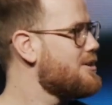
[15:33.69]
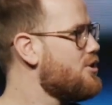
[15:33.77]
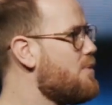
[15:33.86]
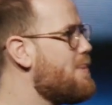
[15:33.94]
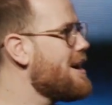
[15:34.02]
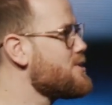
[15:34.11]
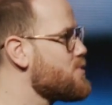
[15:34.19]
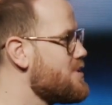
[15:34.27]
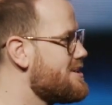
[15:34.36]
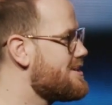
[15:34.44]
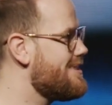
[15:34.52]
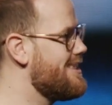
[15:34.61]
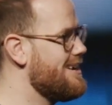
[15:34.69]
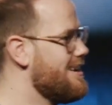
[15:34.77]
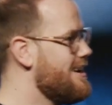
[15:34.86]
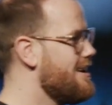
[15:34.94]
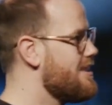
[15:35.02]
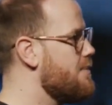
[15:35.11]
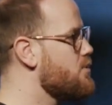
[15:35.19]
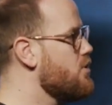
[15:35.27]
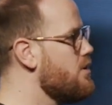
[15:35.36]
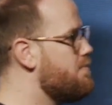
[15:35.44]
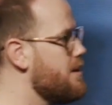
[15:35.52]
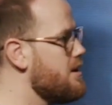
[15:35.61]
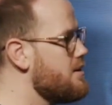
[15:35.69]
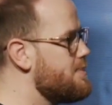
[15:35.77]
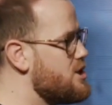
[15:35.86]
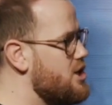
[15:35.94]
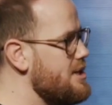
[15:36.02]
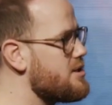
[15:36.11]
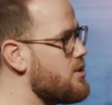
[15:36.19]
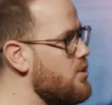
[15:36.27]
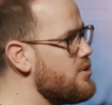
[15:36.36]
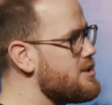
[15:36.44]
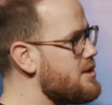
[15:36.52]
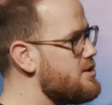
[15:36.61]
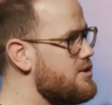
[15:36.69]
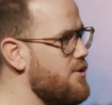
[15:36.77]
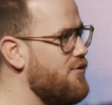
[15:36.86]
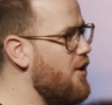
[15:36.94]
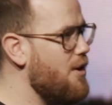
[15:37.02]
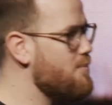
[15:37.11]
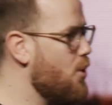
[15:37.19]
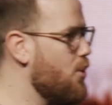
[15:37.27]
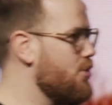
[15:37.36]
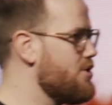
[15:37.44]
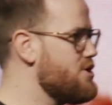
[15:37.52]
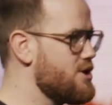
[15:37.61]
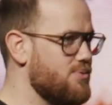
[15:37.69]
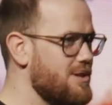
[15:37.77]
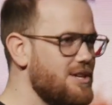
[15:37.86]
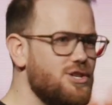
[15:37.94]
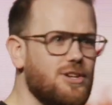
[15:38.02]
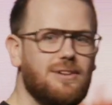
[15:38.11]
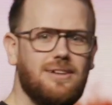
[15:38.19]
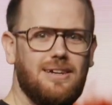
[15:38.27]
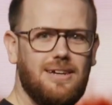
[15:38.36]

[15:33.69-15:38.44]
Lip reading: I know the boundaries. Then I'm good. But Jesus calls us to far more than just religion.